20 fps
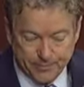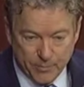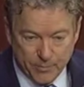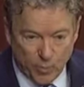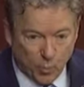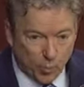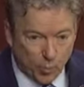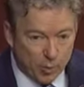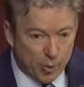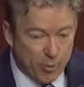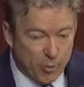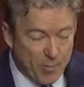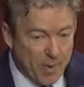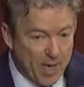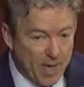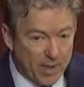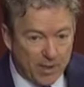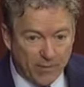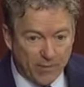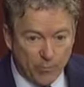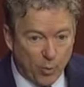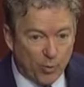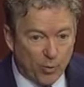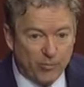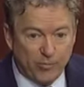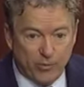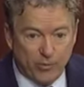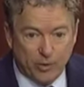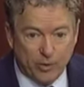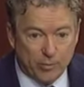Will you make a more
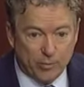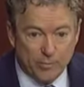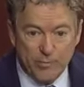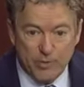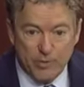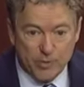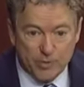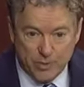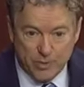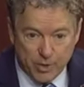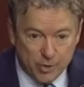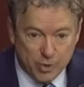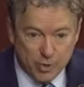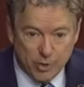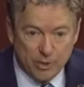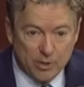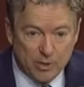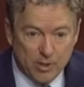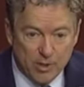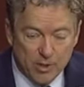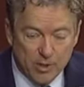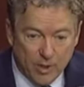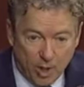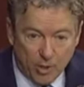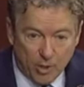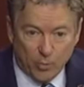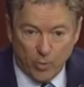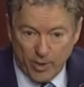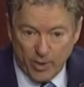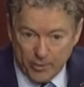firm decision
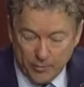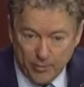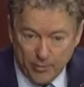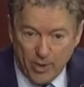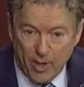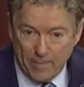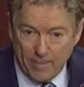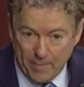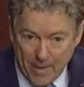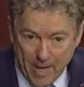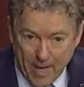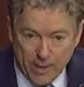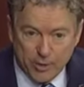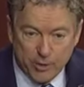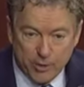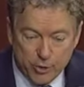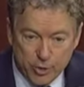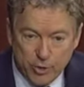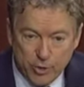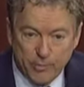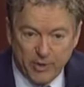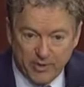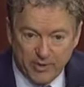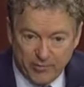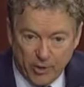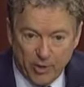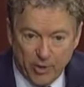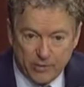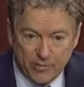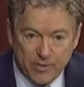on whether or not minors should be
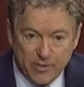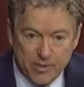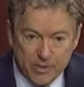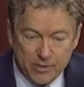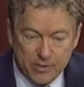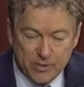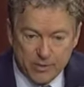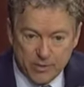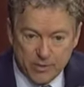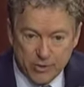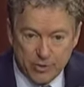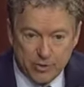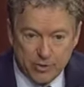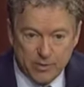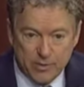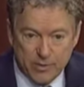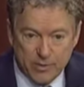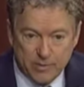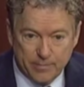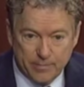involved in these decisions?